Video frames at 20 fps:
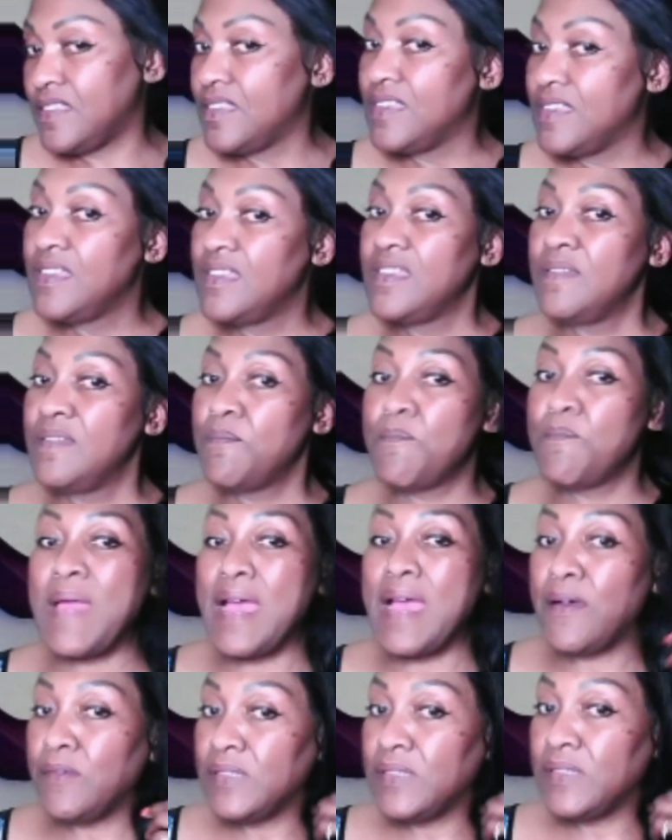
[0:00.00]

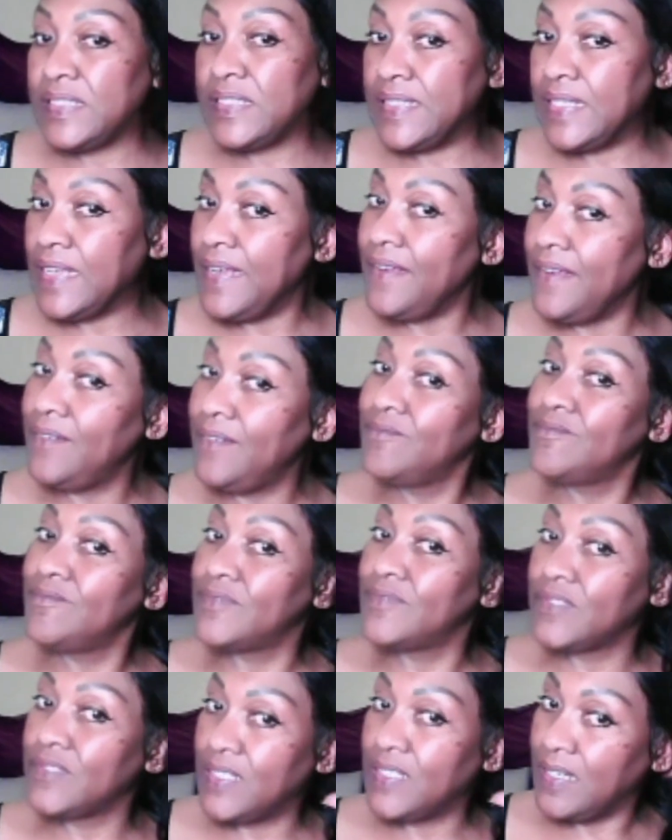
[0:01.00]
bouncy.
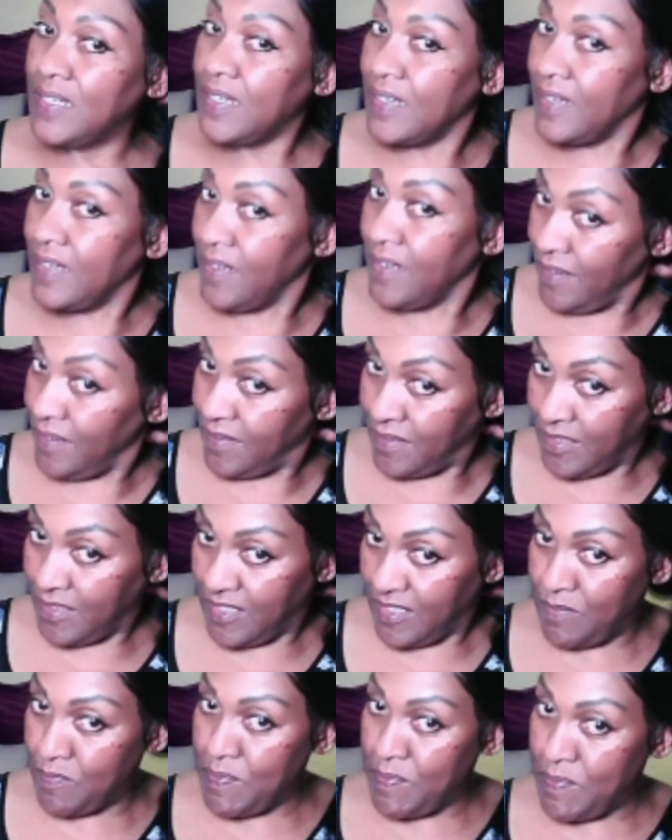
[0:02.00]
Okay, it's
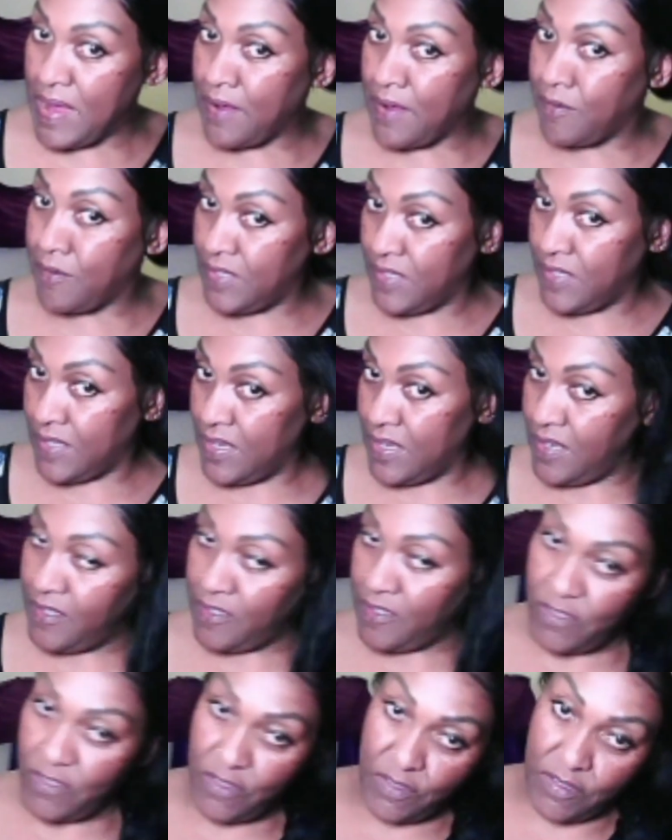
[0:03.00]
bouncy.
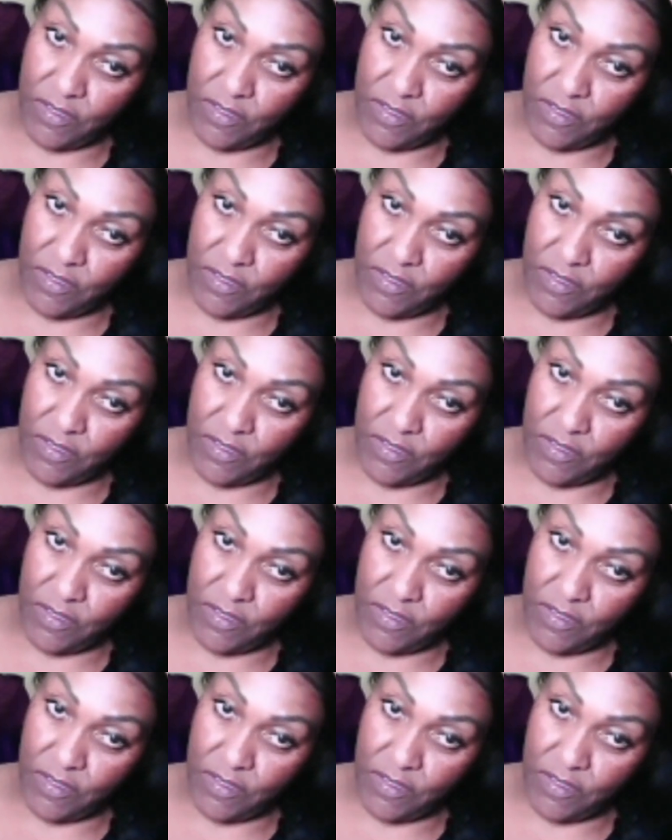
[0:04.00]
It's